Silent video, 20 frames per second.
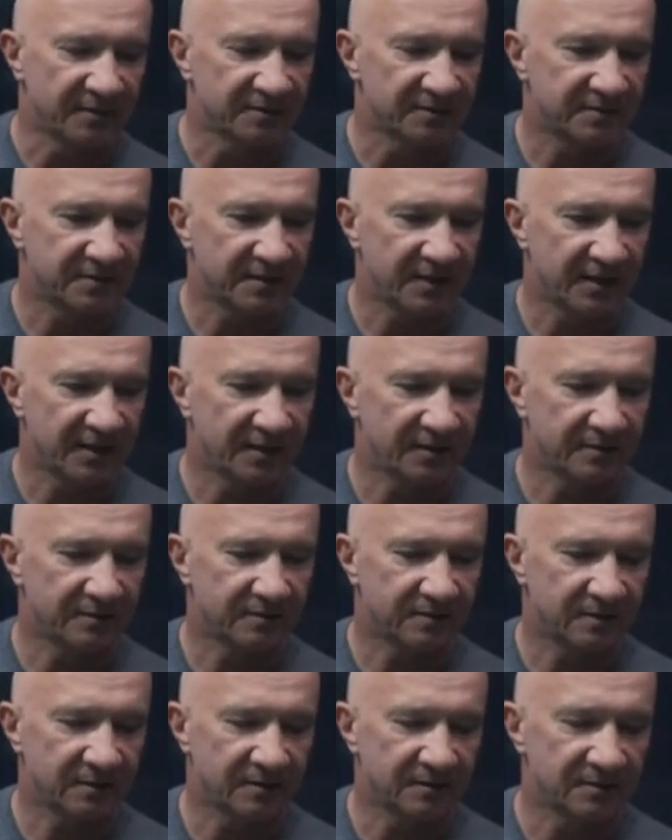
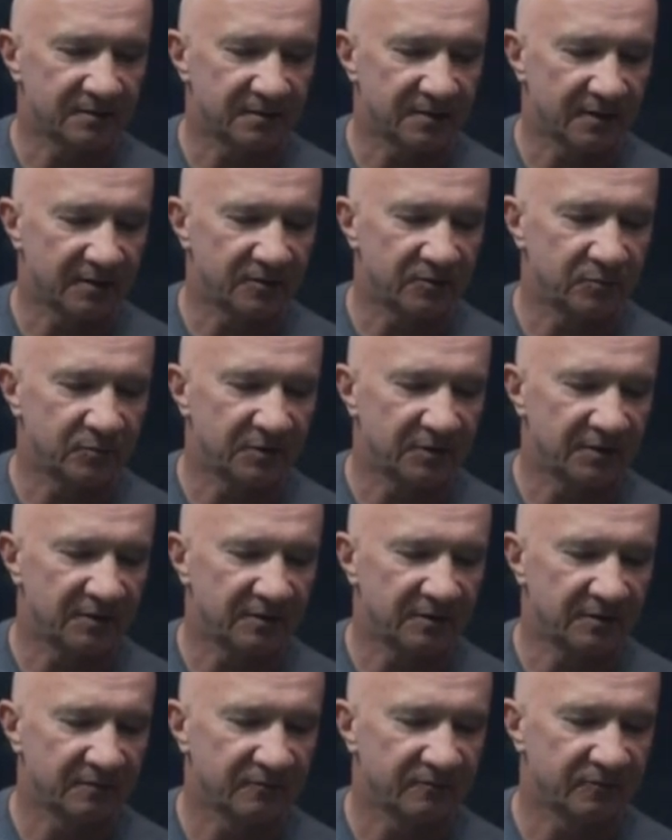state B
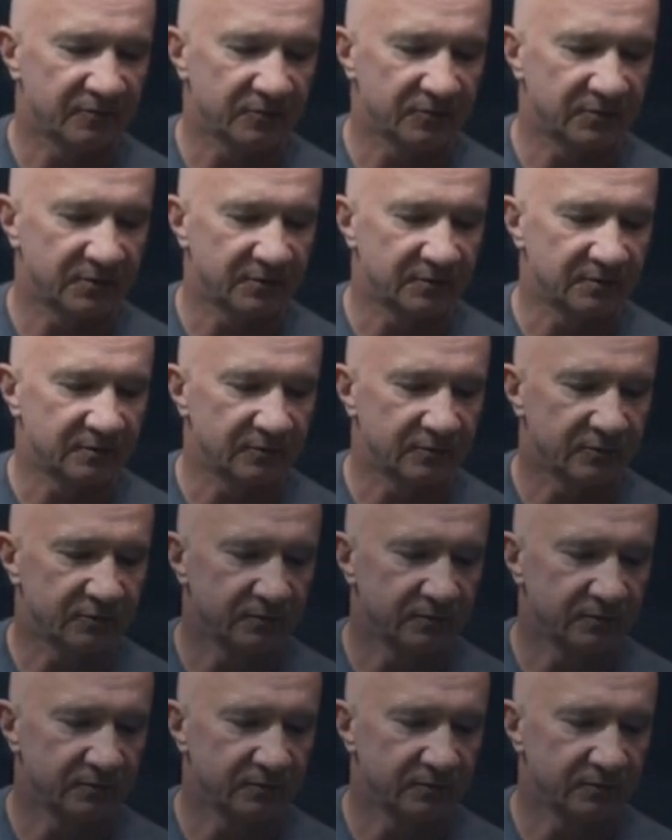42.